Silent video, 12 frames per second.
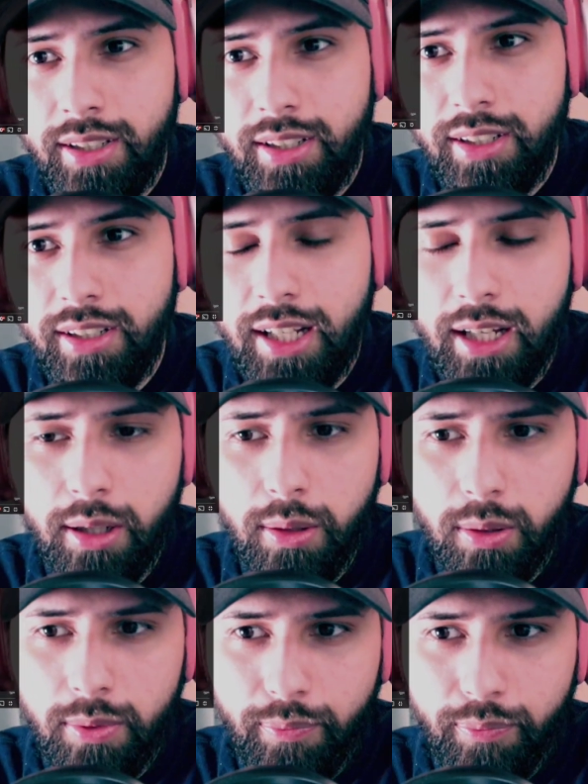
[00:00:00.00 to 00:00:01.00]

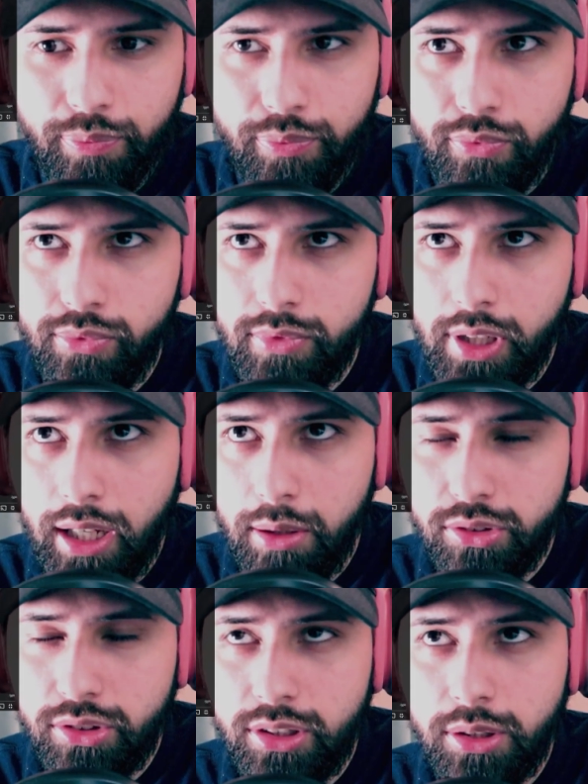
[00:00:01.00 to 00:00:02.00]
Now, I
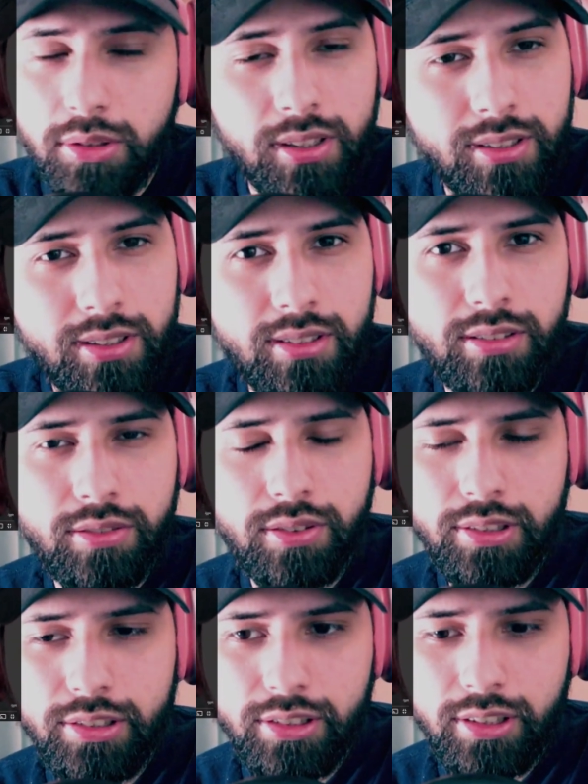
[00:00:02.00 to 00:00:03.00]
was told that this is the
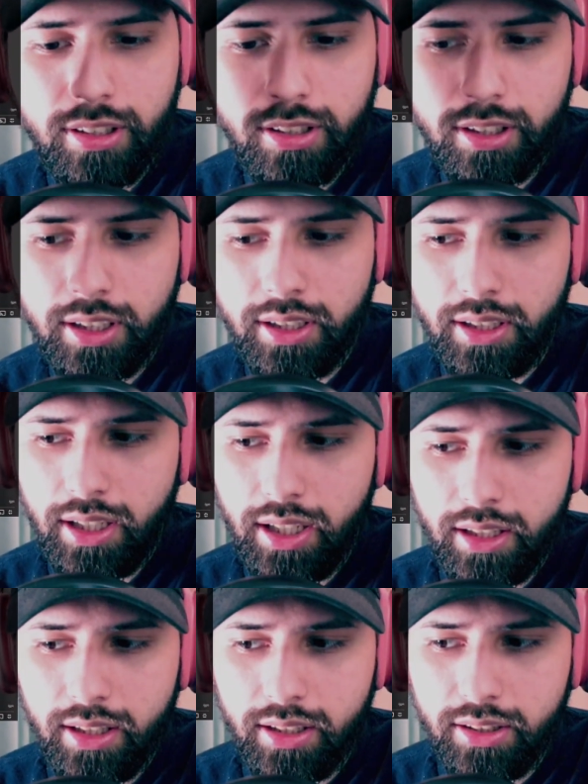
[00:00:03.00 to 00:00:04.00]
first song
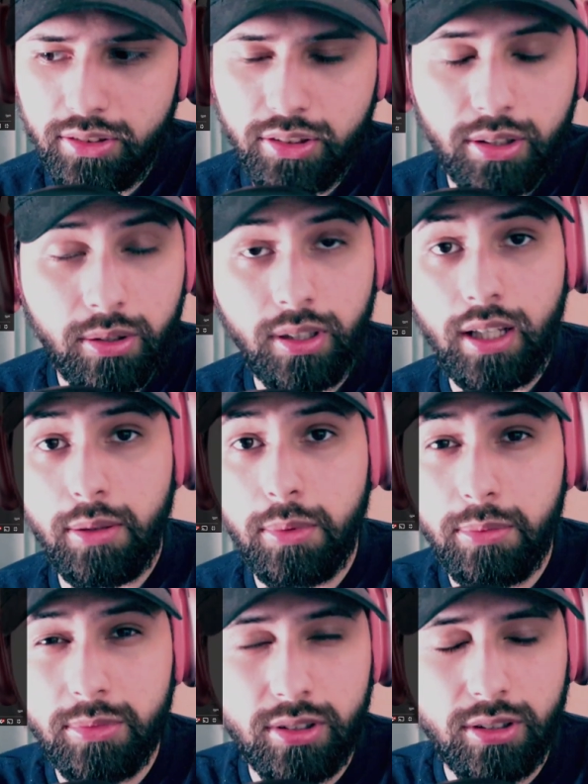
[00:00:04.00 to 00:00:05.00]
in the Skull
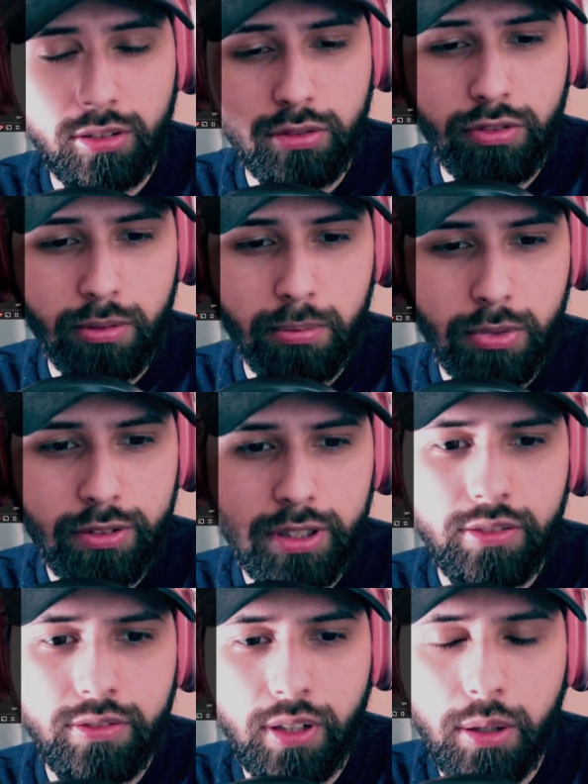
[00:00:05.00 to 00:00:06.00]
album, so for
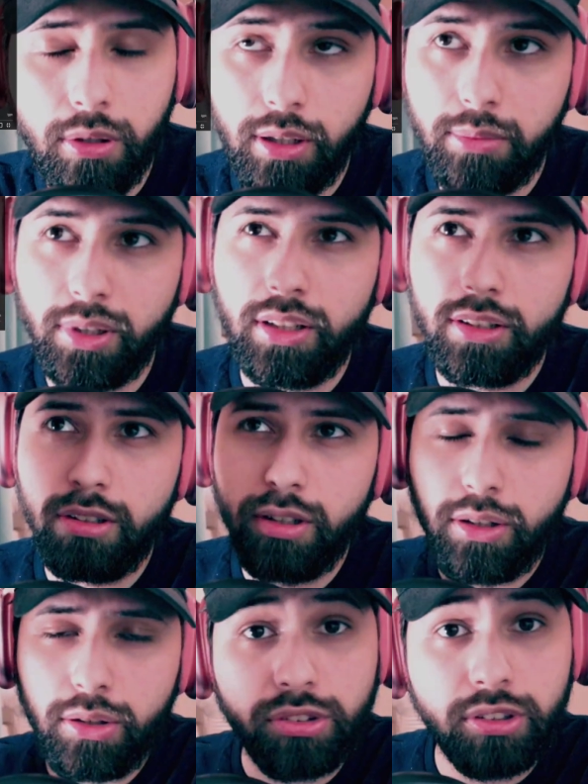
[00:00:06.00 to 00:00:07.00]
moving forward I'm gonna do the
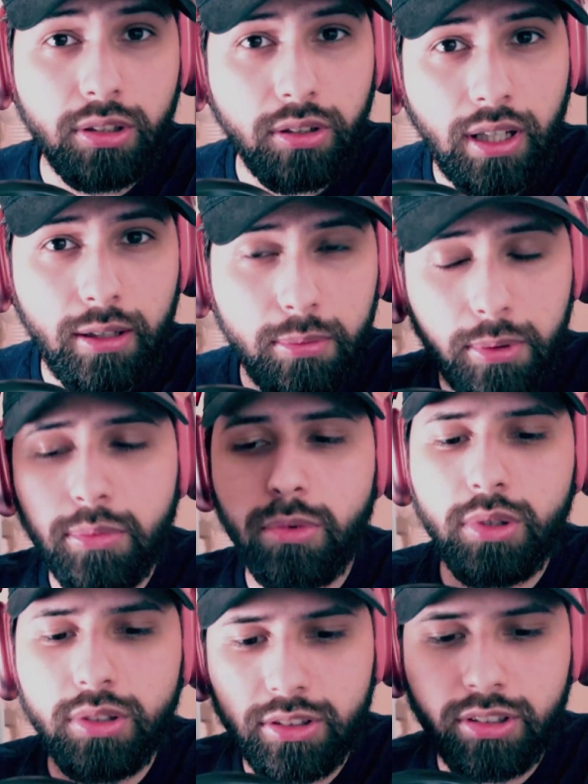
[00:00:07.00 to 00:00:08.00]
whole Skull album,
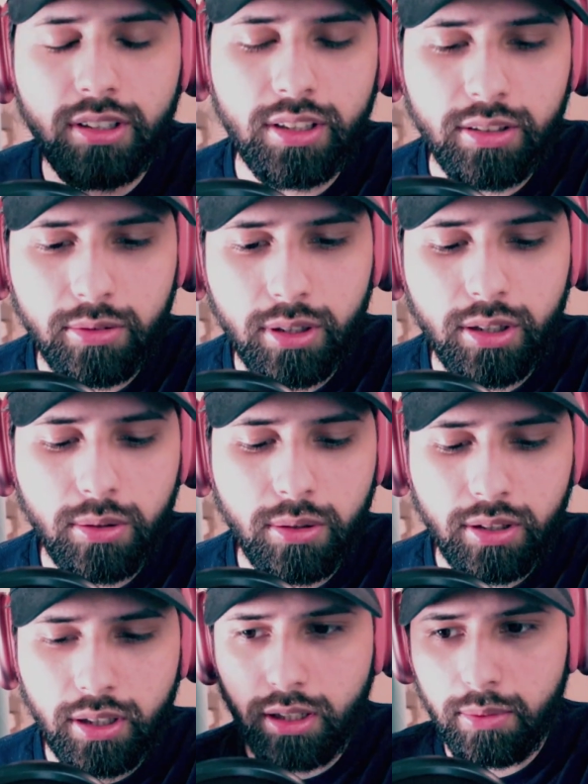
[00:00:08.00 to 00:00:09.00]
one song in a row,
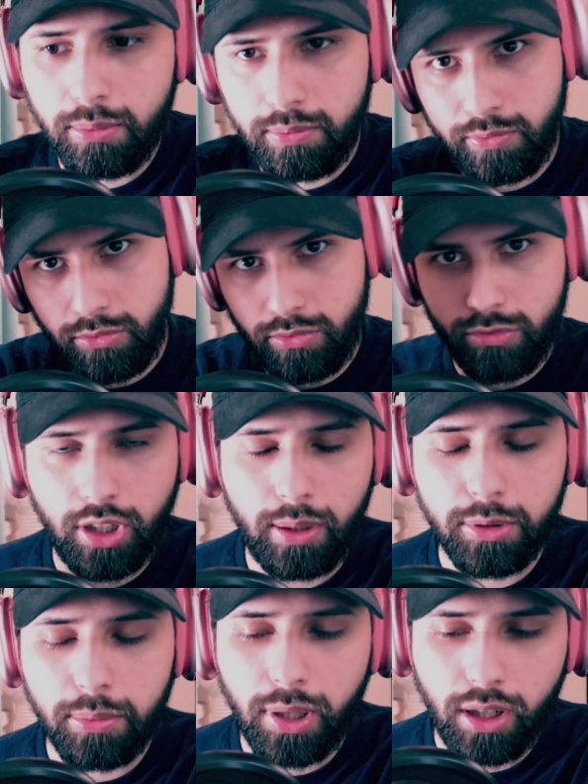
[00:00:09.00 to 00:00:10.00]
um
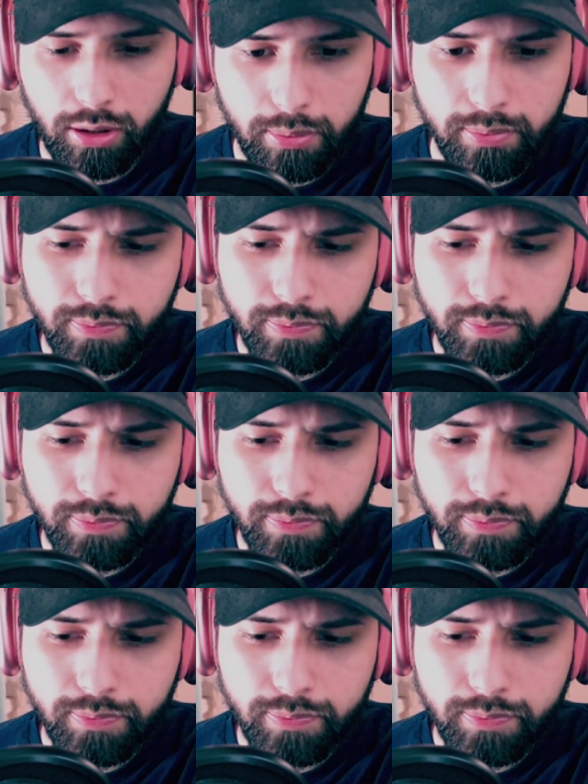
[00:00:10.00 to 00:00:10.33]
top to bottom,